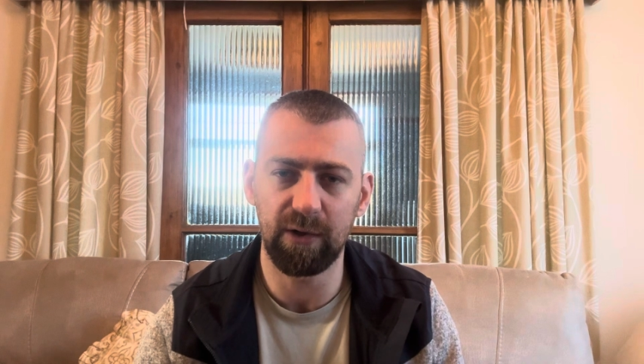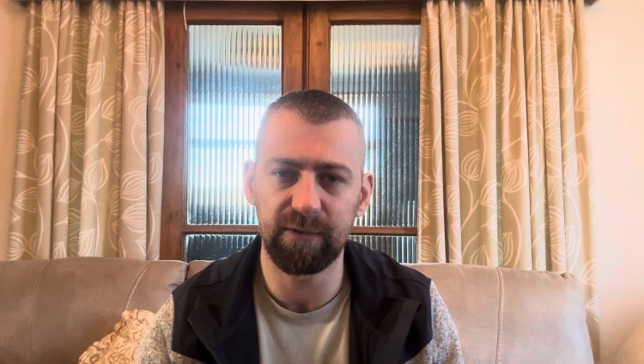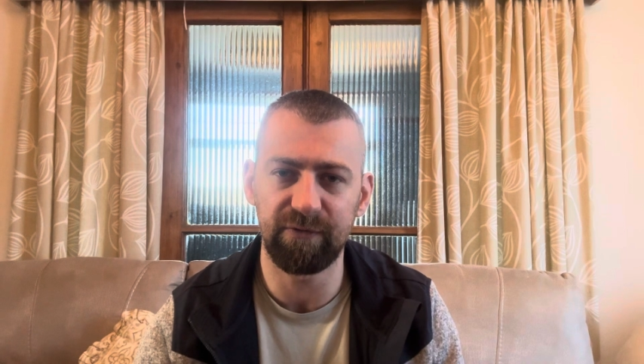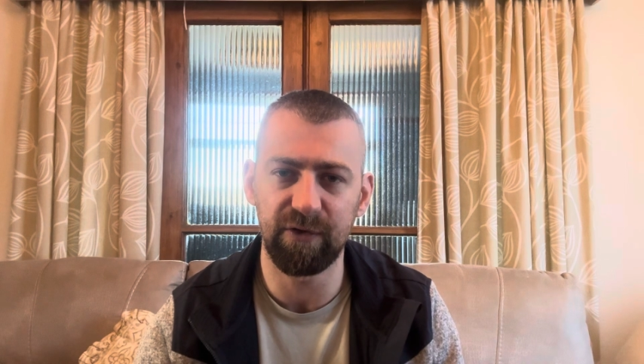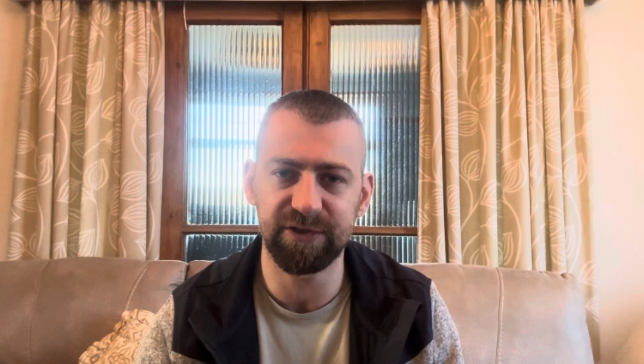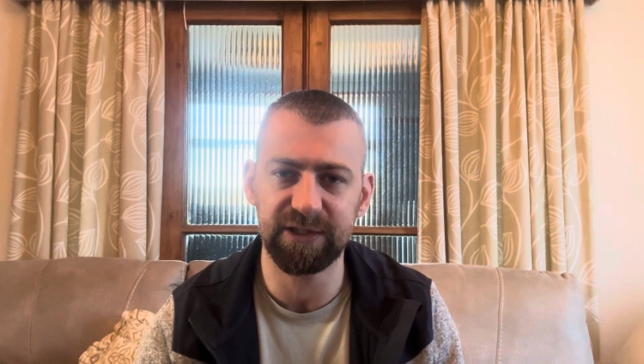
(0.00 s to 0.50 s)
the
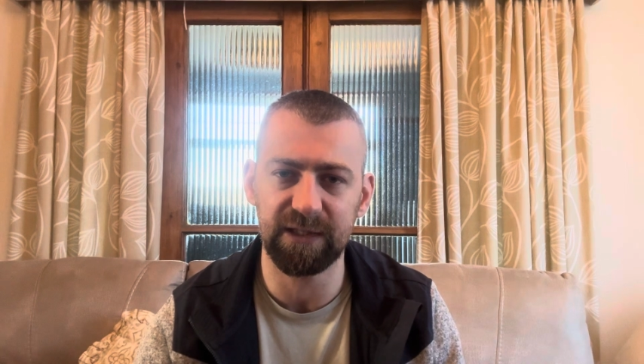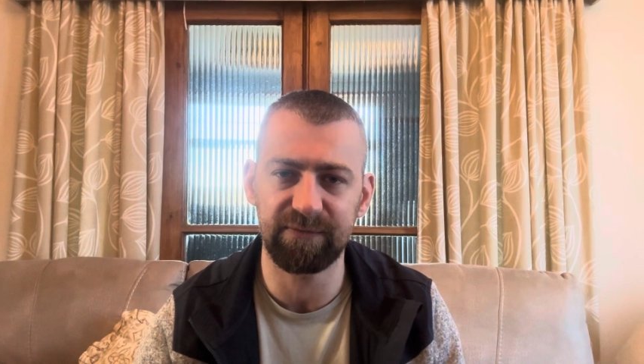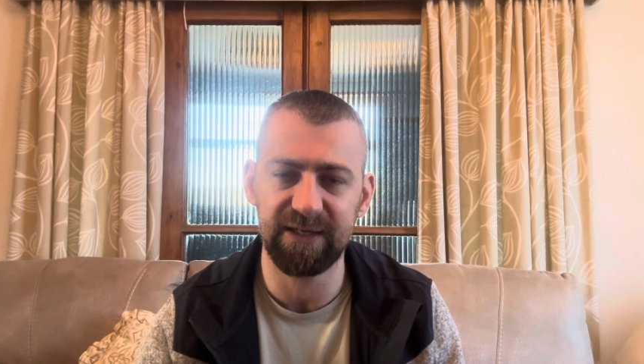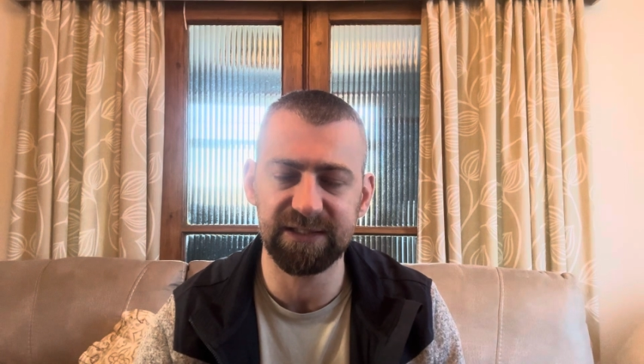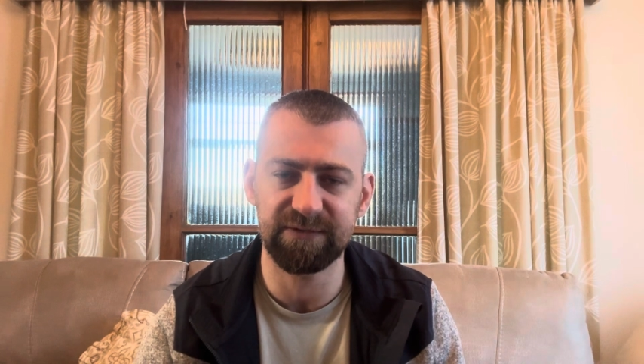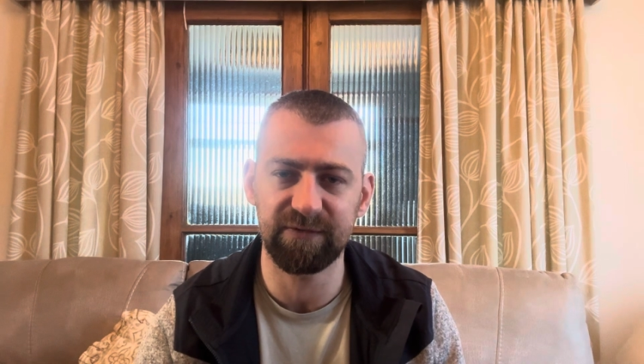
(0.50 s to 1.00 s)
first day of the
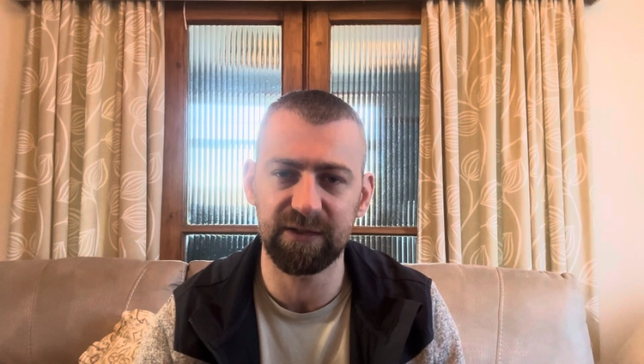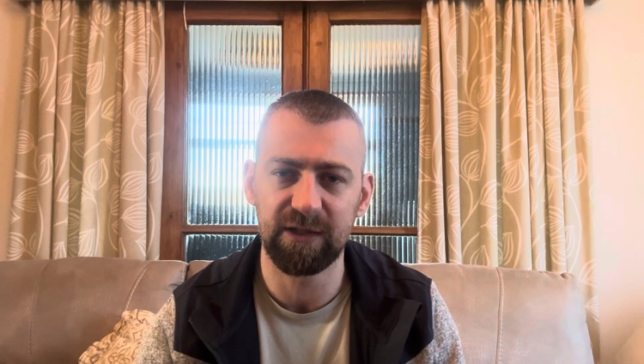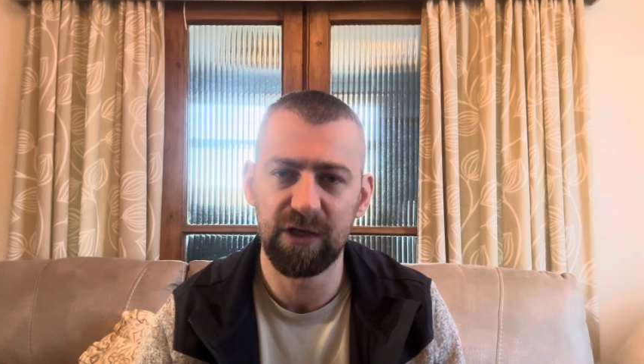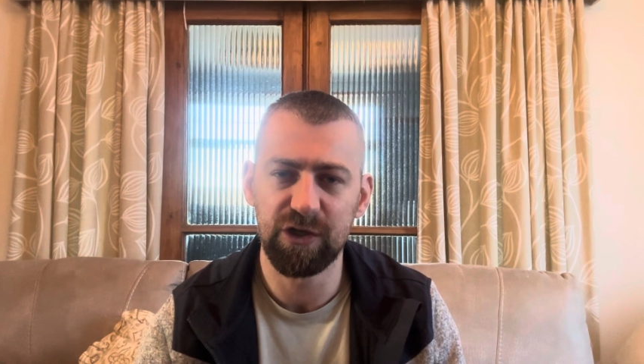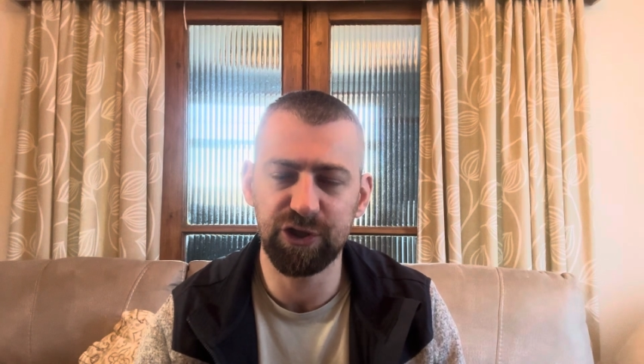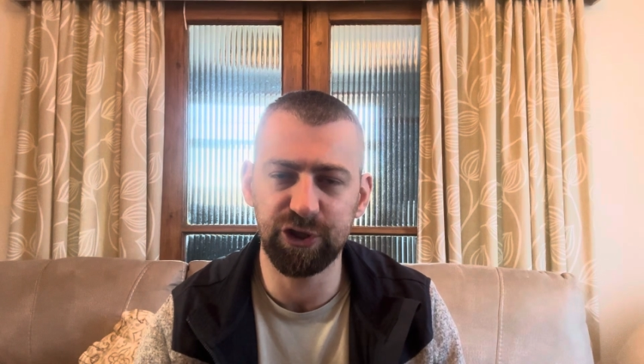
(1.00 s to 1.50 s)
festival,
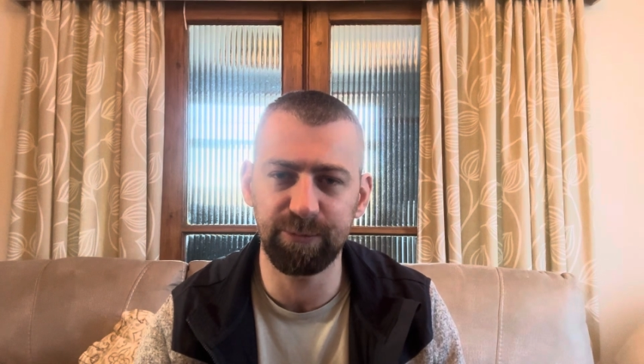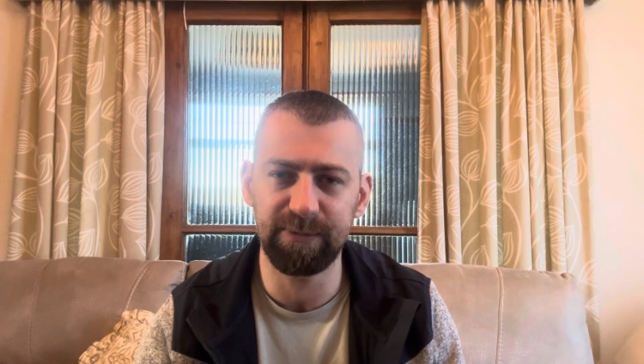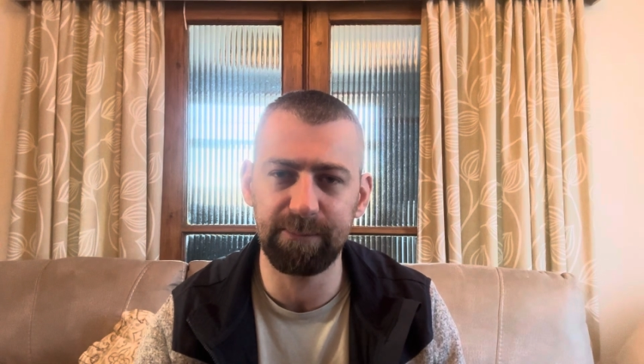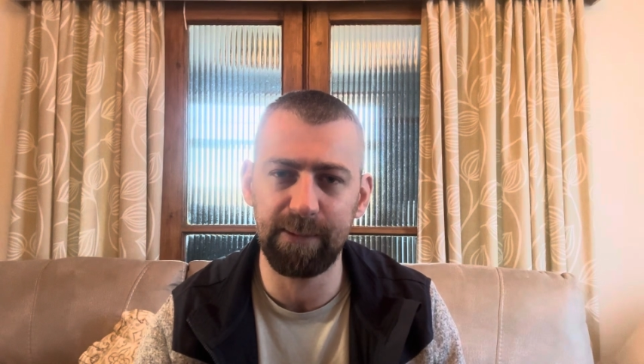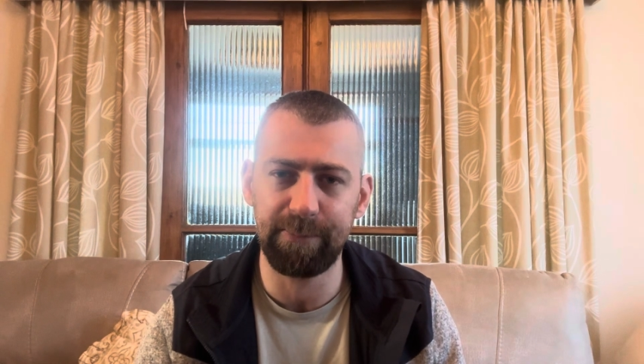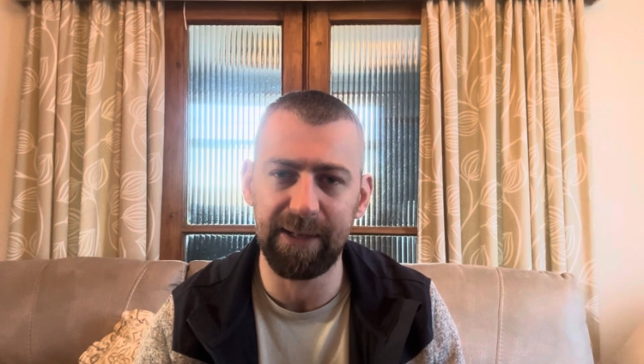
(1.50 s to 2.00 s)
should be
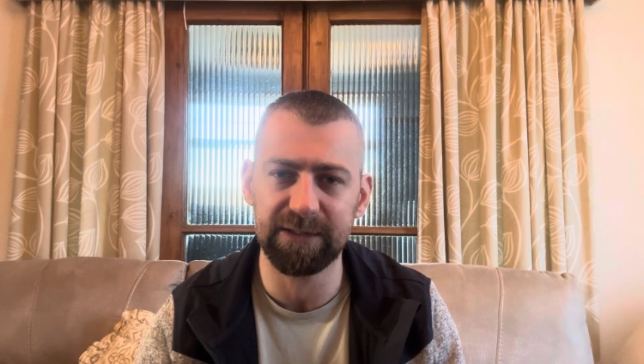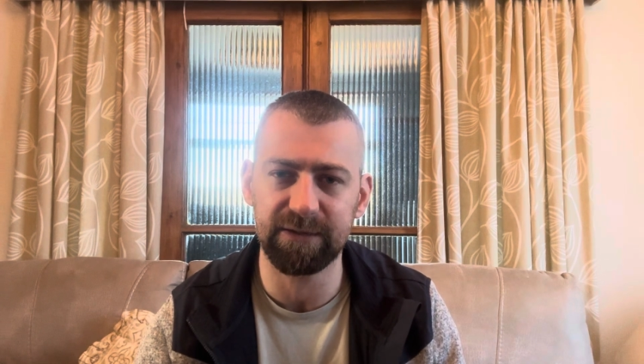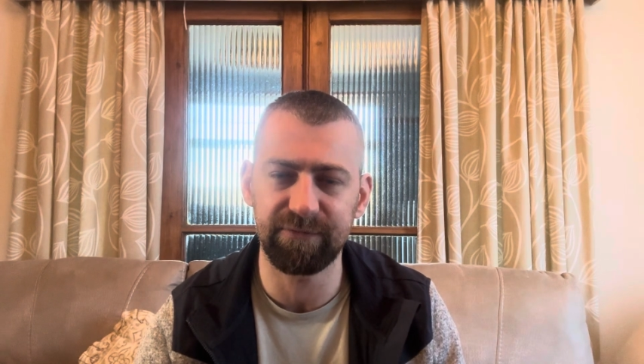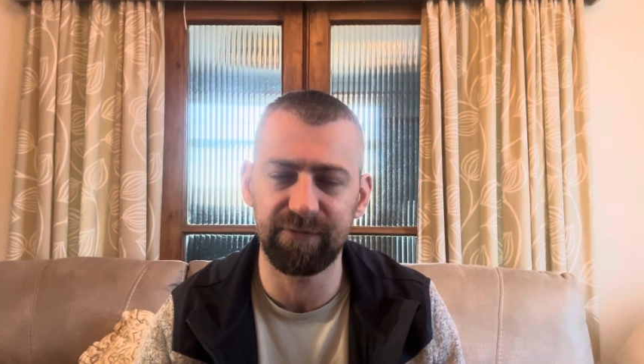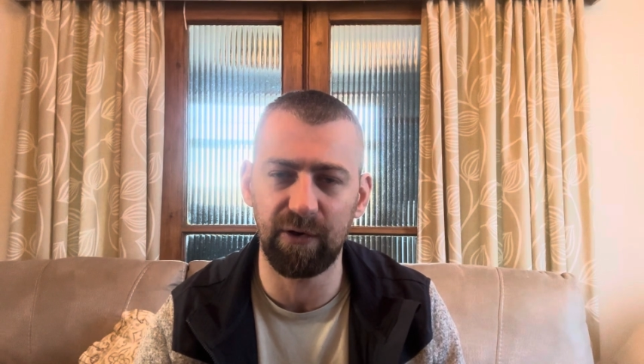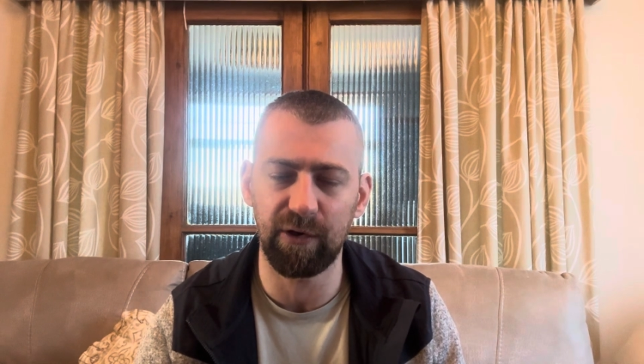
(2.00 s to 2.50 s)
a bit better
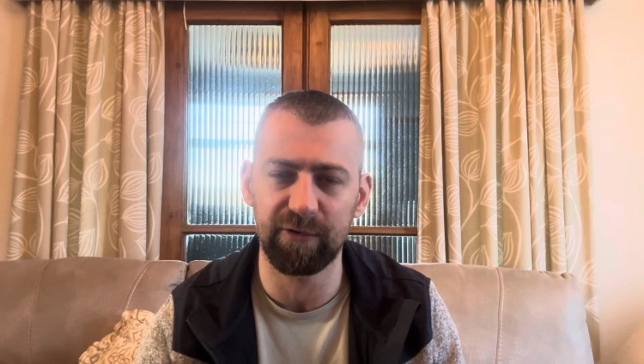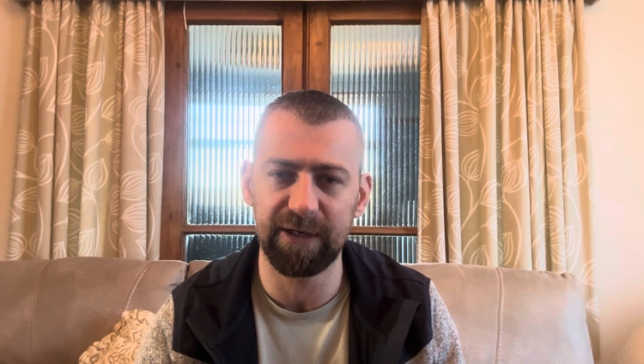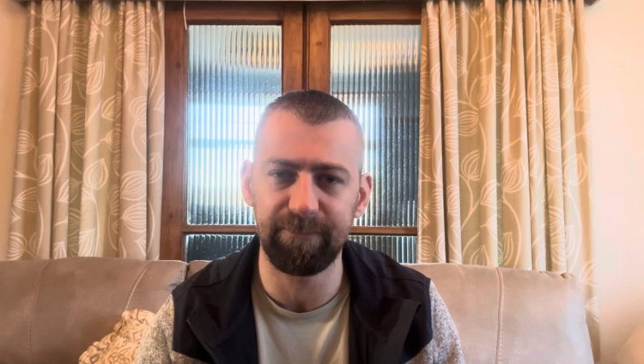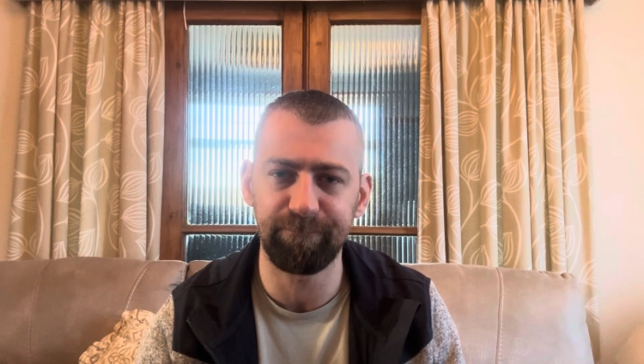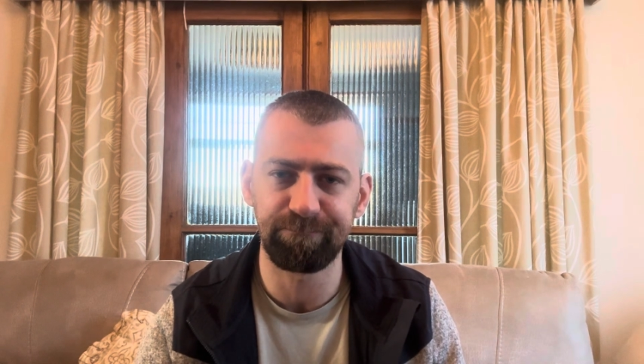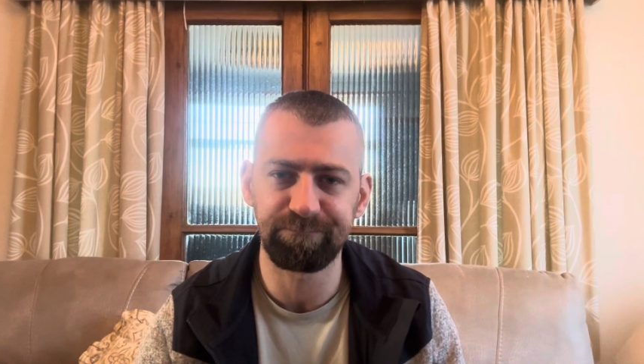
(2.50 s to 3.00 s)
for
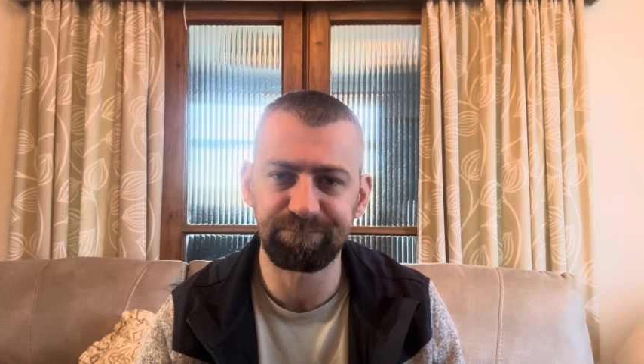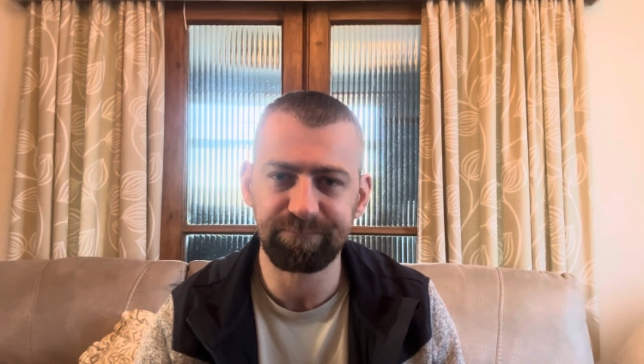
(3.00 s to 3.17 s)
him.